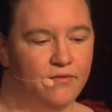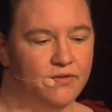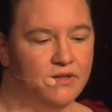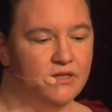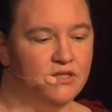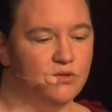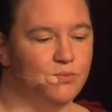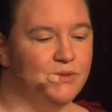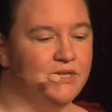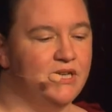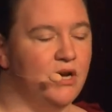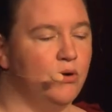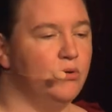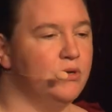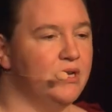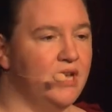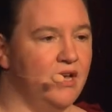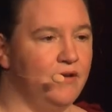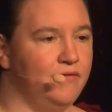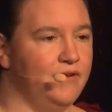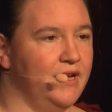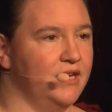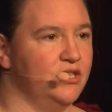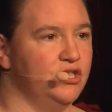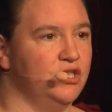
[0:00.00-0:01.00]
this, we don't have
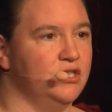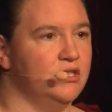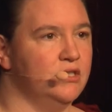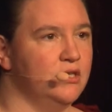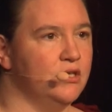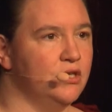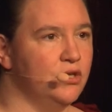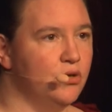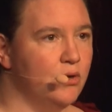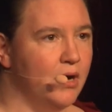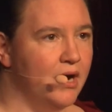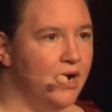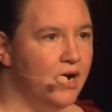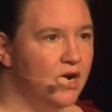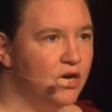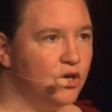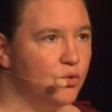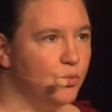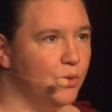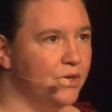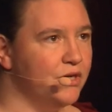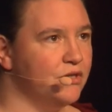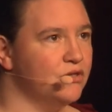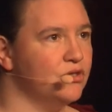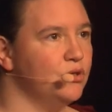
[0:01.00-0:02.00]
actually secure
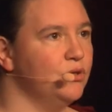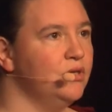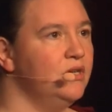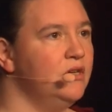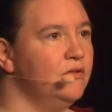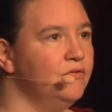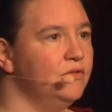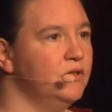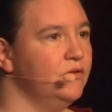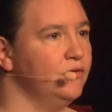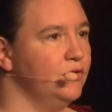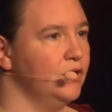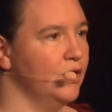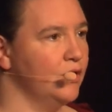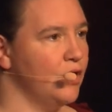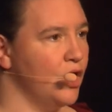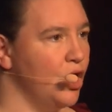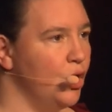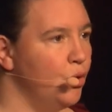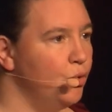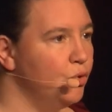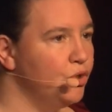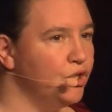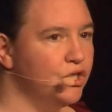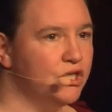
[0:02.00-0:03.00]
hardware. So even if your
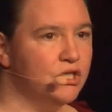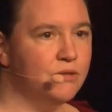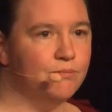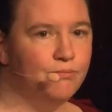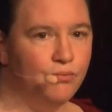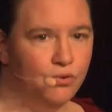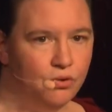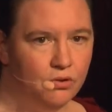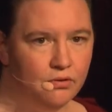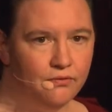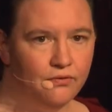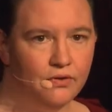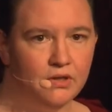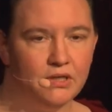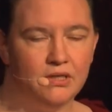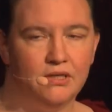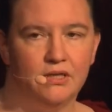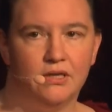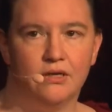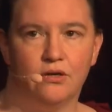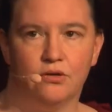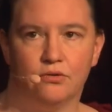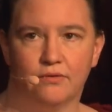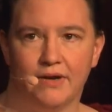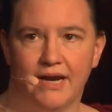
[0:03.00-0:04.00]
code is perfectly
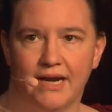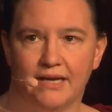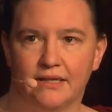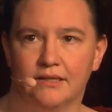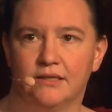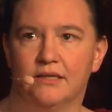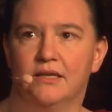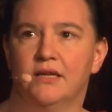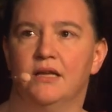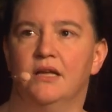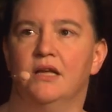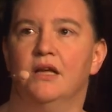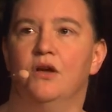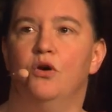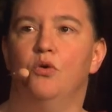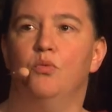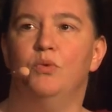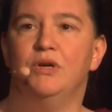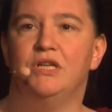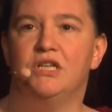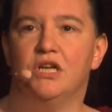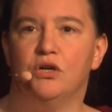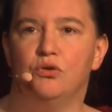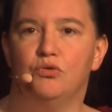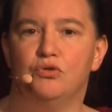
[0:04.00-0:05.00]
correct, we
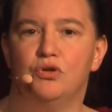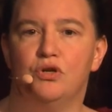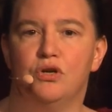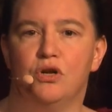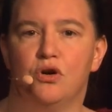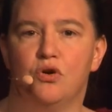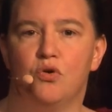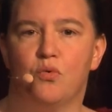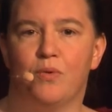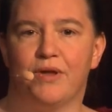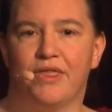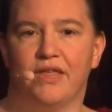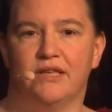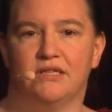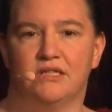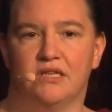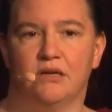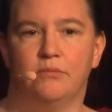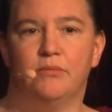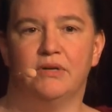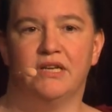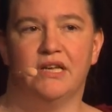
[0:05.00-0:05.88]
don't know whether somebody